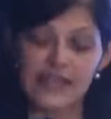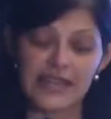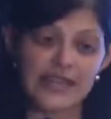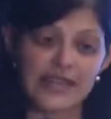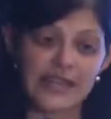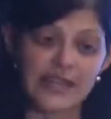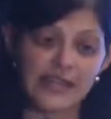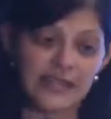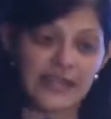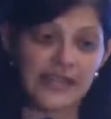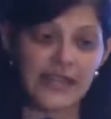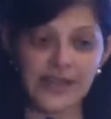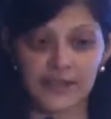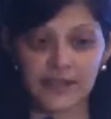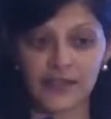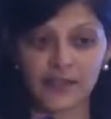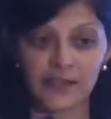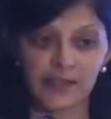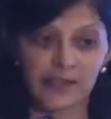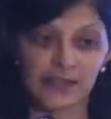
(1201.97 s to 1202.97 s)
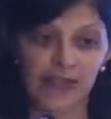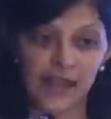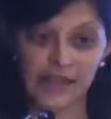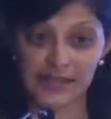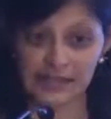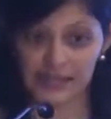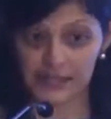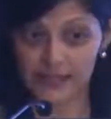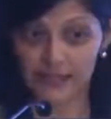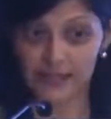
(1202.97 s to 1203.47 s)
in the other
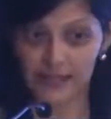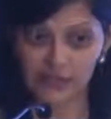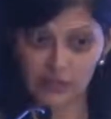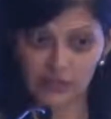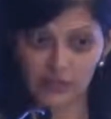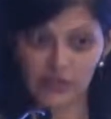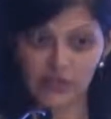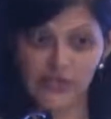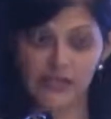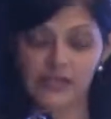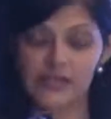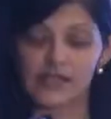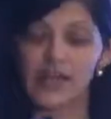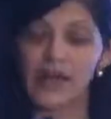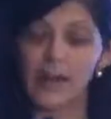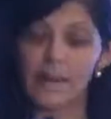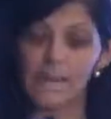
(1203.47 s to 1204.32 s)
ASEAN countries